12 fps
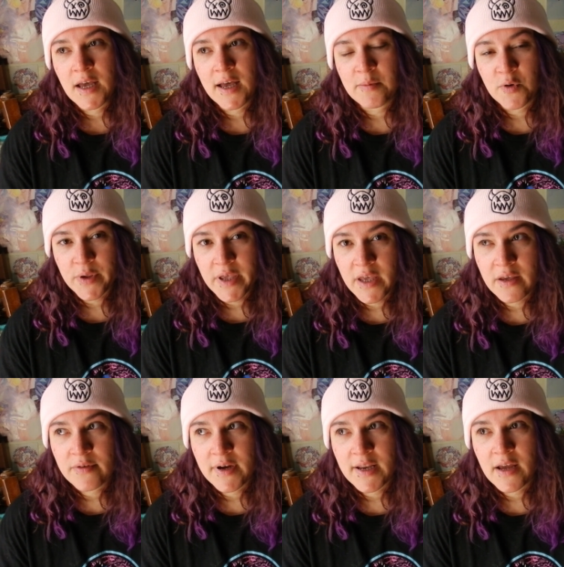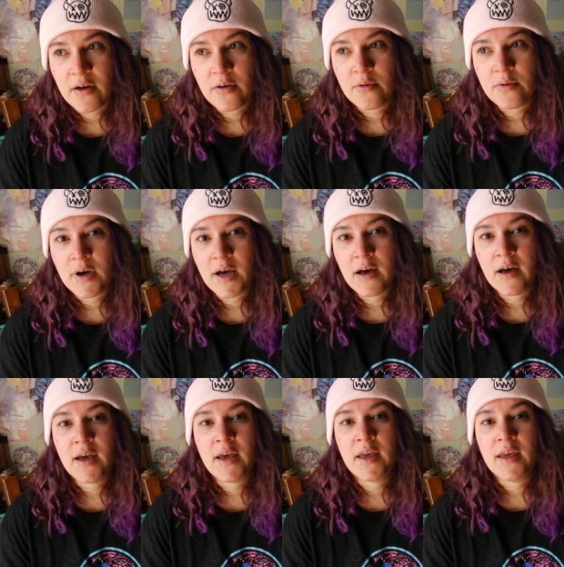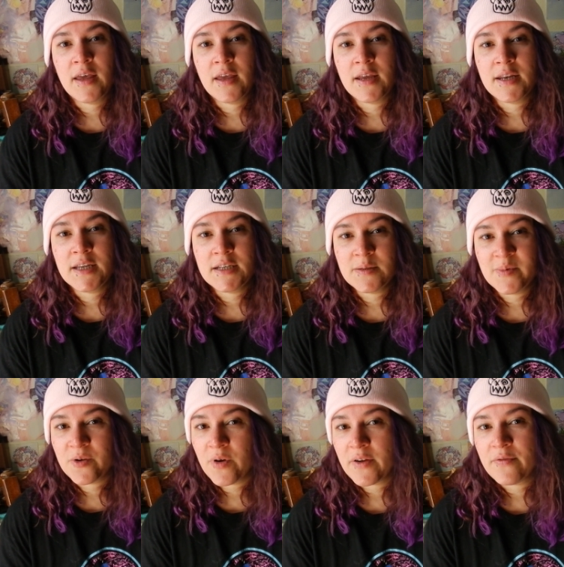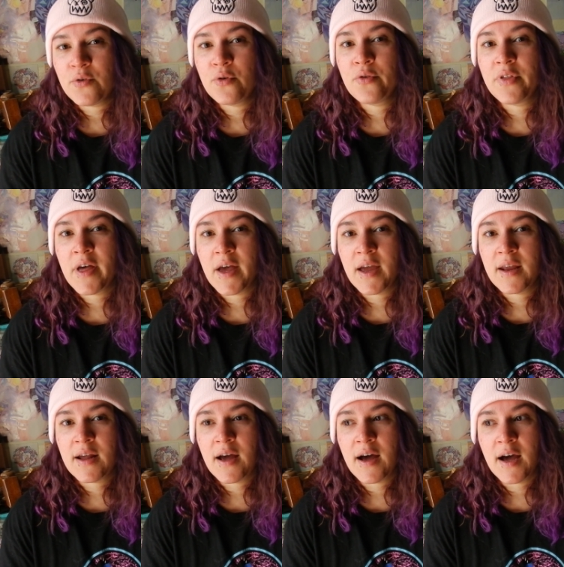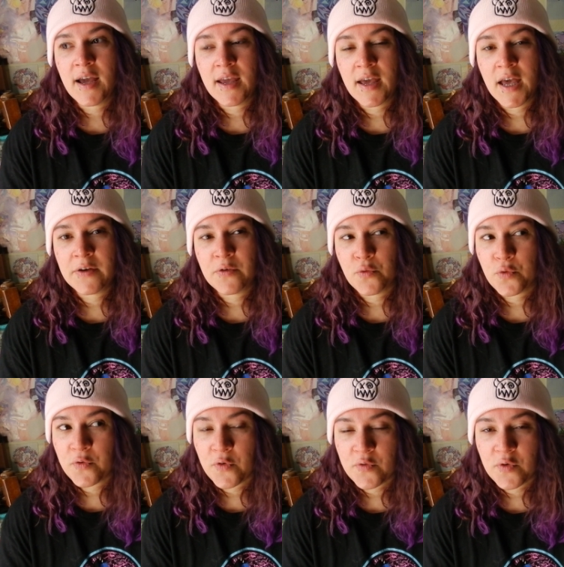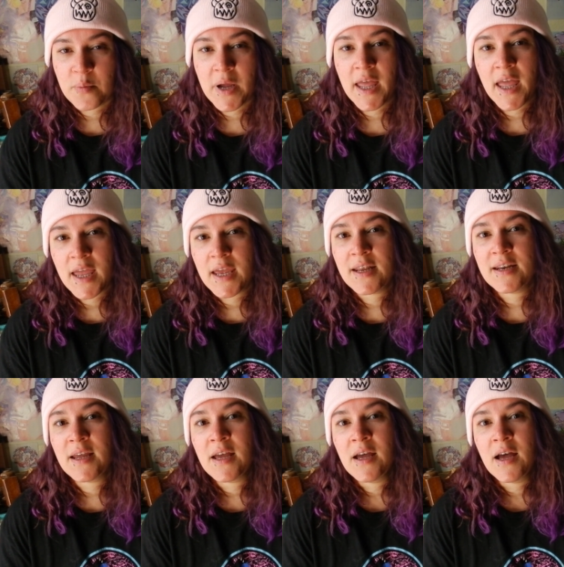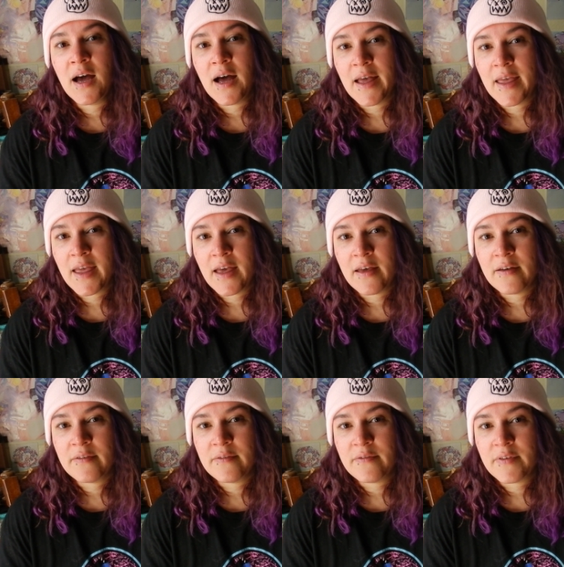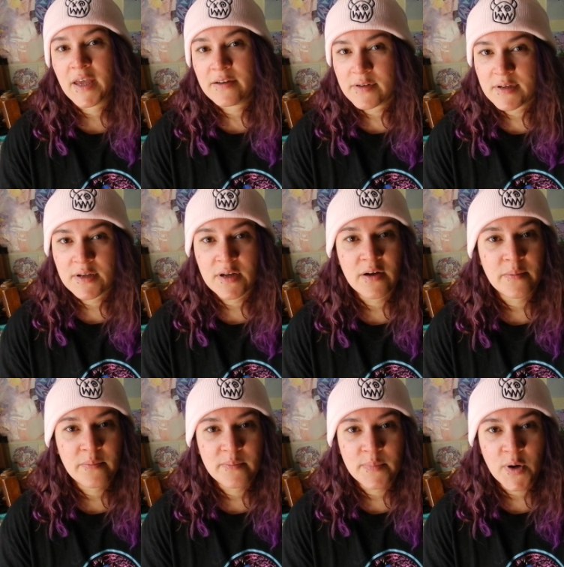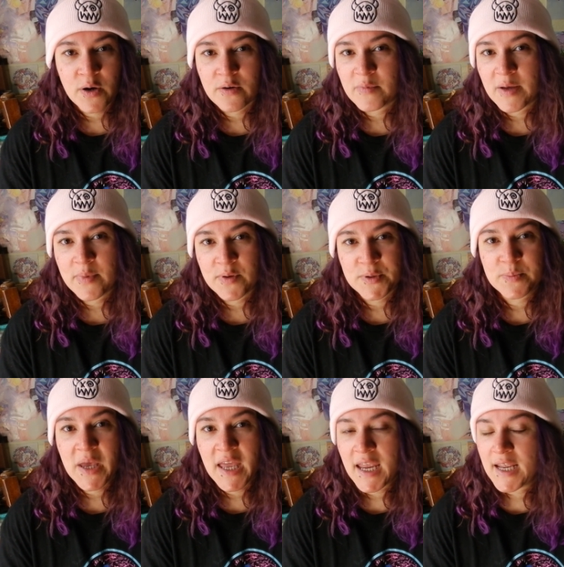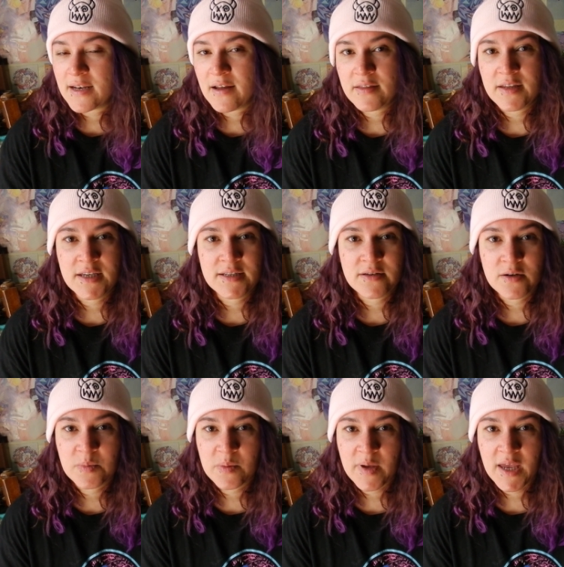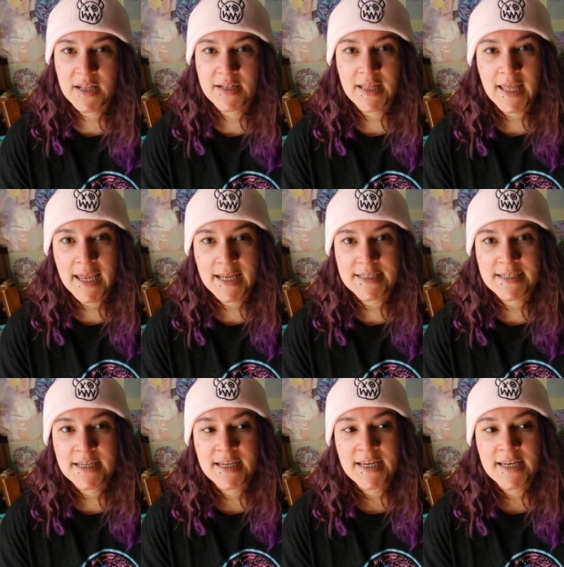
I'm okay right now. I need to be grateful that I have a roof over my head. I have every part of my bills paid. Nothing is going to be paid late.